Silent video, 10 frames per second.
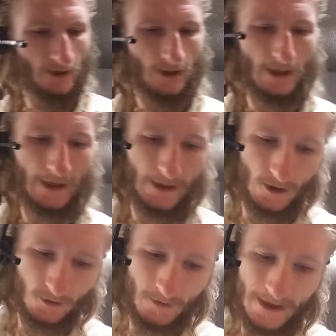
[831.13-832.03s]
I
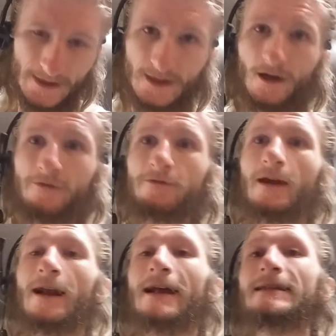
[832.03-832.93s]
held myself,
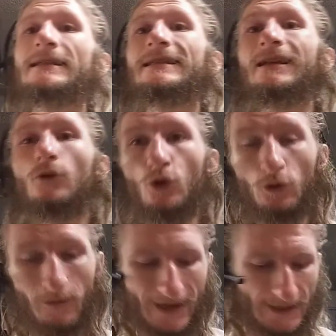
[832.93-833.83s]
and I still
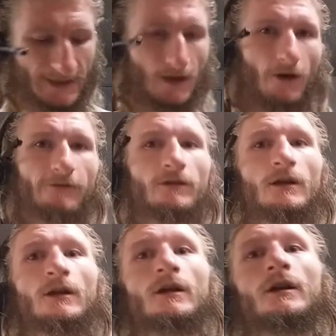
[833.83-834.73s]
hold myself,
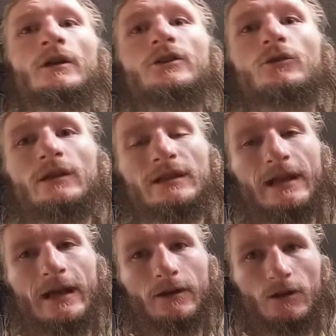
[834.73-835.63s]
to a
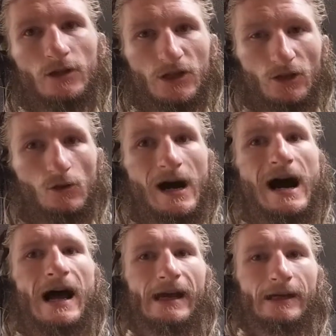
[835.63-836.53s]
standard so
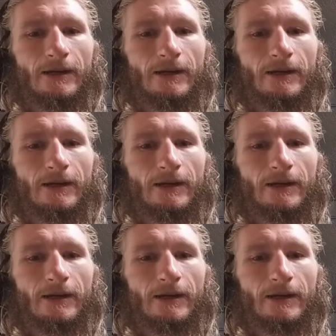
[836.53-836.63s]
high